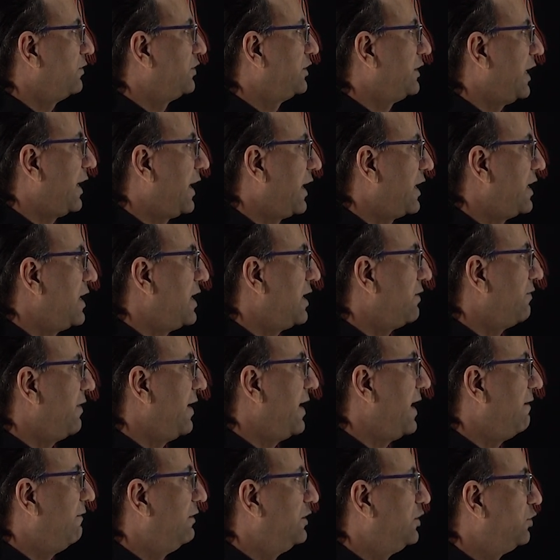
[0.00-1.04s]
sciatic nerve
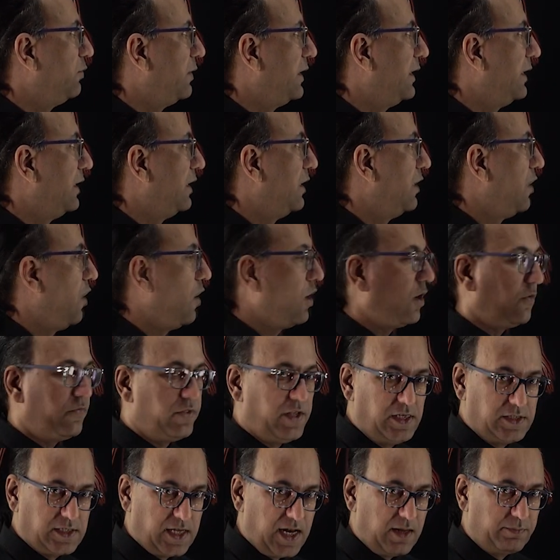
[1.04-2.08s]
individually. All of
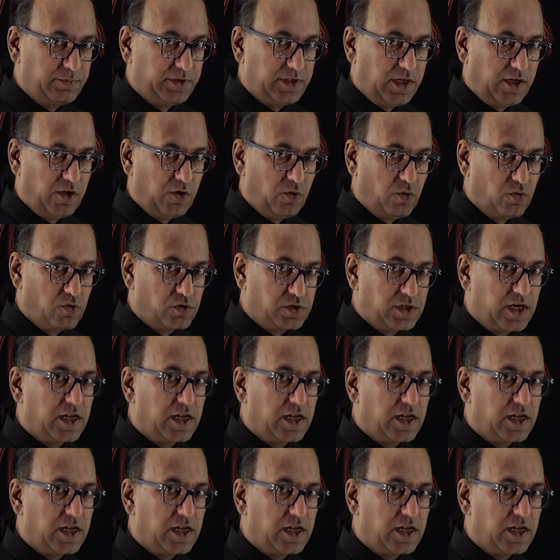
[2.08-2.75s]
these are MCQs.